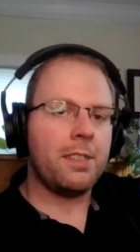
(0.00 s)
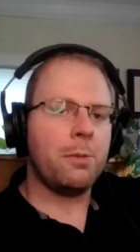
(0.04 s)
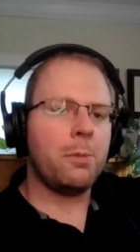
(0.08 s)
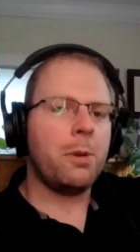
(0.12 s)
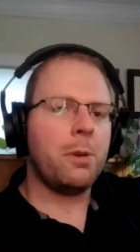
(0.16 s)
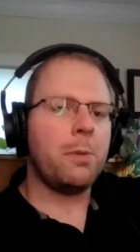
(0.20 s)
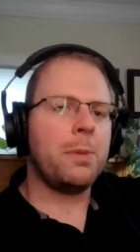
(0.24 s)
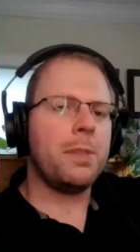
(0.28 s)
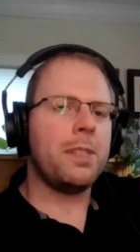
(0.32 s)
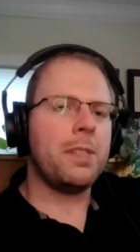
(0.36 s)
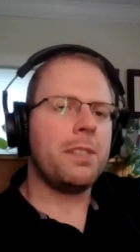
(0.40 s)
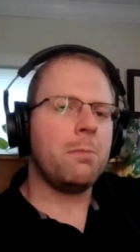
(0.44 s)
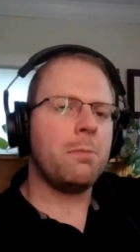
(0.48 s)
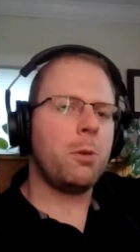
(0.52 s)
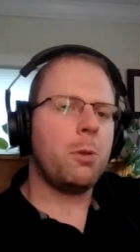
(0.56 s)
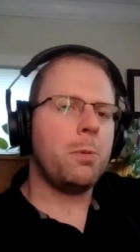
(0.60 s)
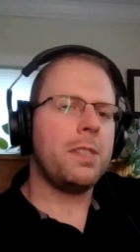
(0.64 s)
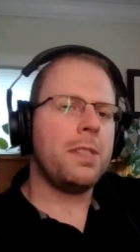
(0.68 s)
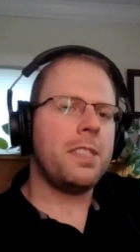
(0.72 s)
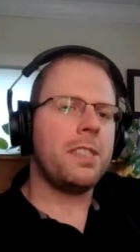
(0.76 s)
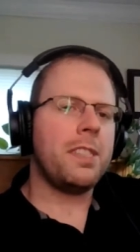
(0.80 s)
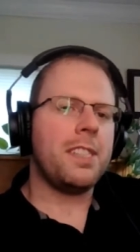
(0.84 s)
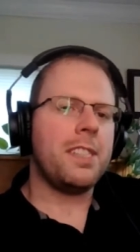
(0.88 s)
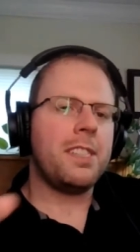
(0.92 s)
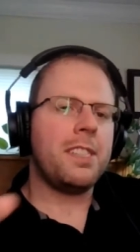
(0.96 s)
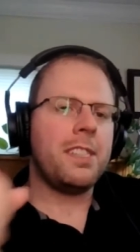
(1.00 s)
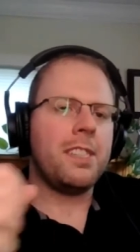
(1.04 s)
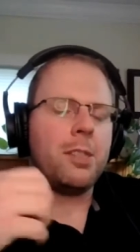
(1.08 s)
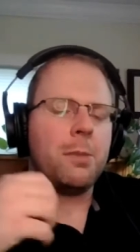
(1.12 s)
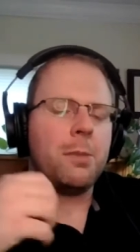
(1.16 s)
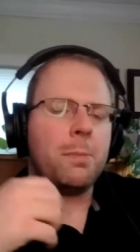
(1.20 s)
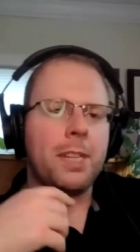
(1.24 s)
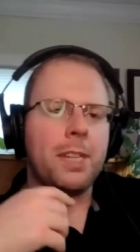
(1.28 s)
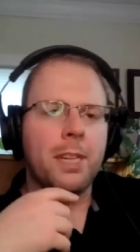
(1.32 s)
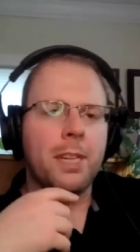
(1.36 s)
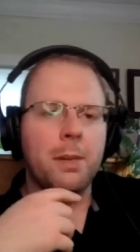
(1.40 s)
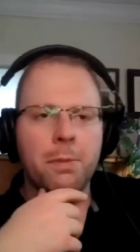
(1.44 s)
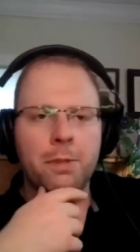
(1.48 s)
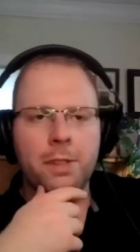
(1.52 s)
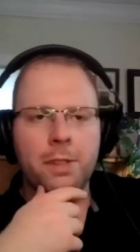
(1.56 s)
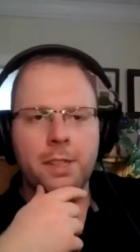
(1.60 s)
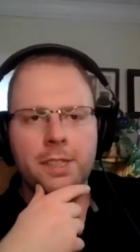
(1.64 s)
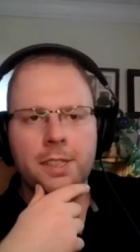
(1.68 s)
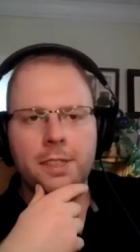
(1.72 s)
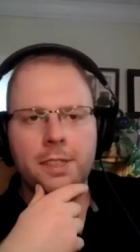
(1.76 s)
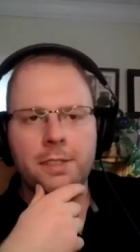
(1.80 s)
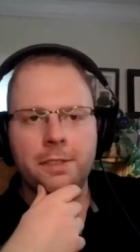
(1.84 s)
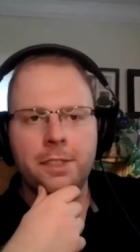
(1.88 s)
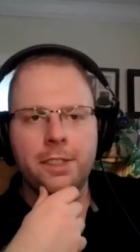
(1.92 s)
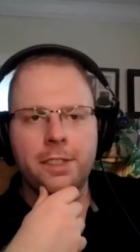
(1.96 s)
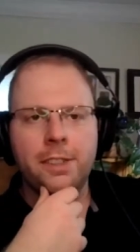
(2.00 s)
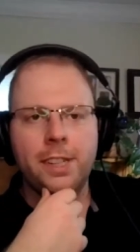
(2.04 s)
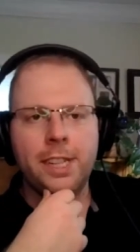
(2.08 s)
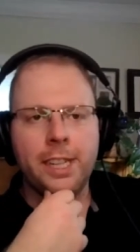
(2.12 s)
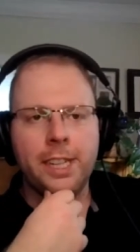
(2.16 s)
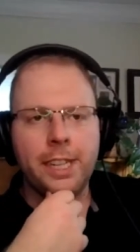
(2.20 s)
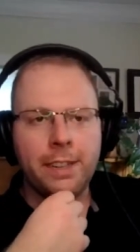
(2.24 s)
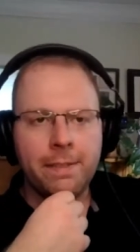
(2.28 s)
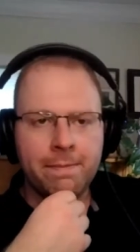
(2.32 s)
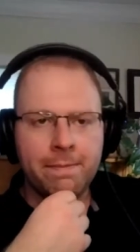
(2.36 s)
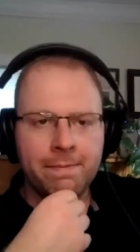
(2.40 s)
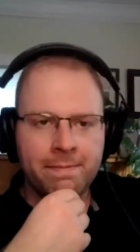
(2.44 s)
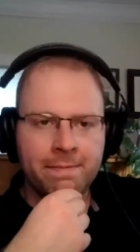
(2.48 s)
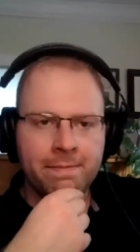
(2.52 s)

So what was the decision-making process for you like?